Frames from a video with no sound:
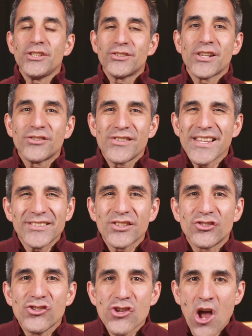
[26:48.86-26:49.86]
says, this
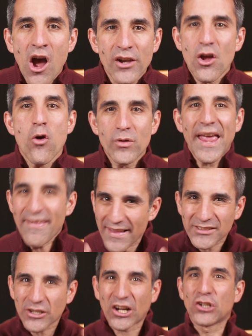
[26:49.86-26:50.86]
is not okay.
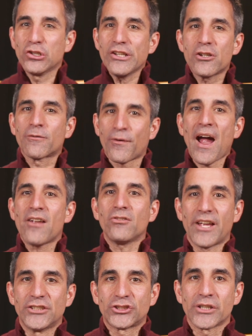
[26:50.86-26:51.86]
That's a clear
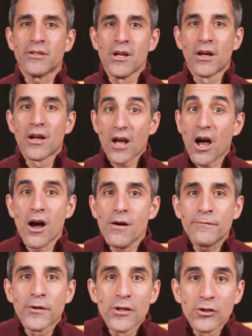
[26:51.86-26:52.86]
violation
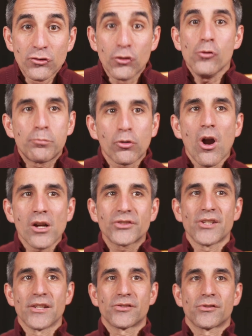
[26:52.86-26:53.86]
of due
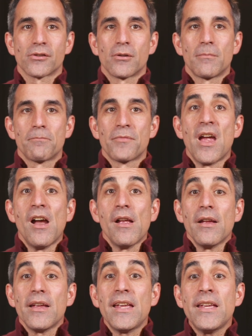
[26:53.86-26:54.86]
process.
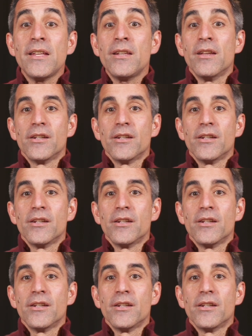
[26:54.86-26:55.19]
In